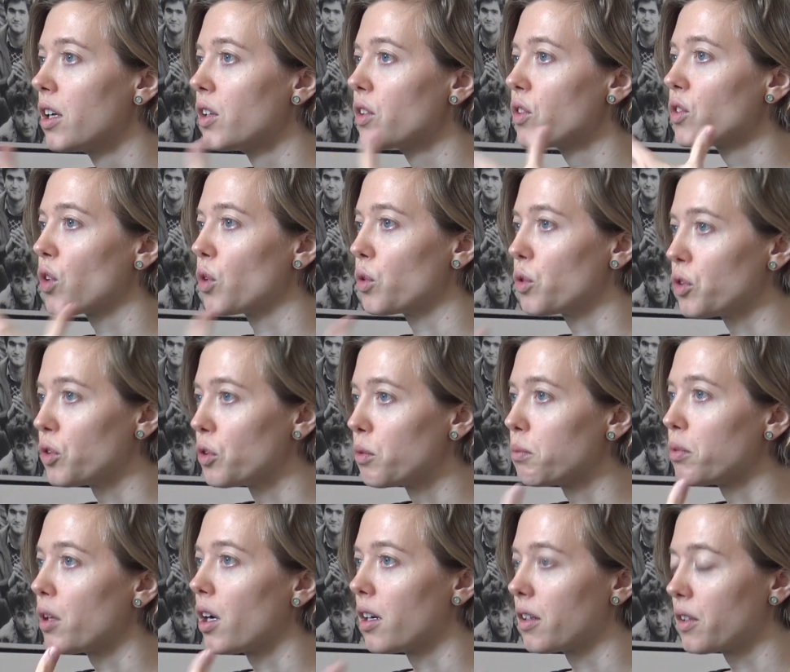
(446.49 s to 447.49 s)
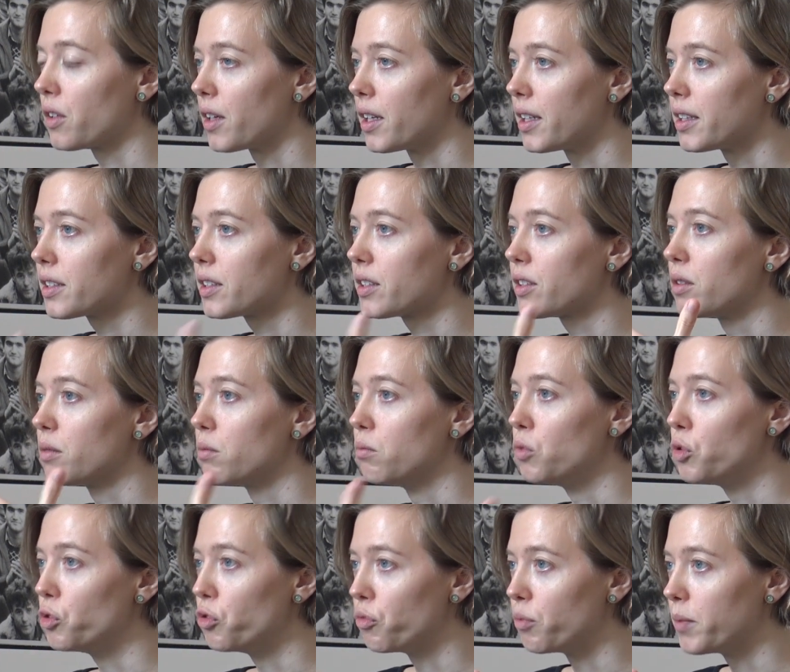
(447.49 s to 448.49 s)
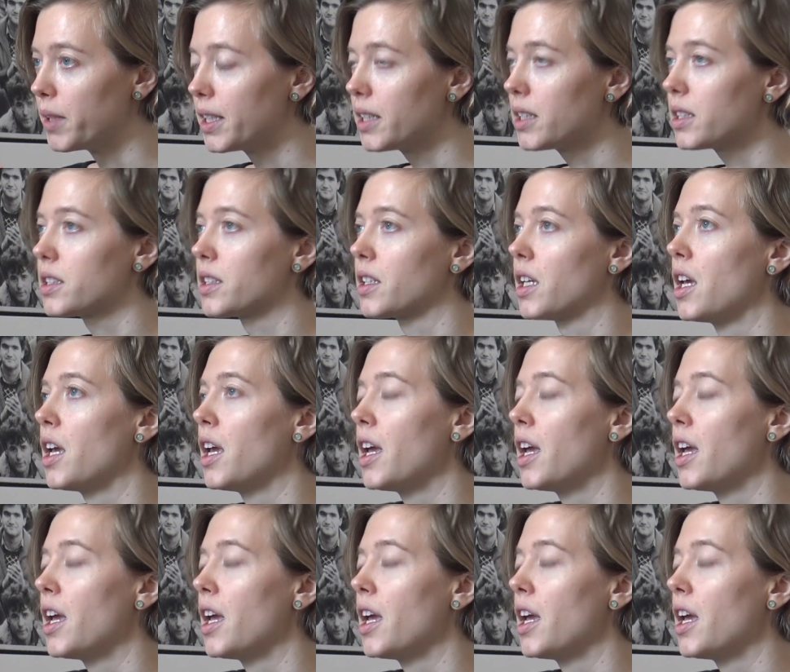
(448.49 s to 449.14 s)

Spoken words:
social progress movements,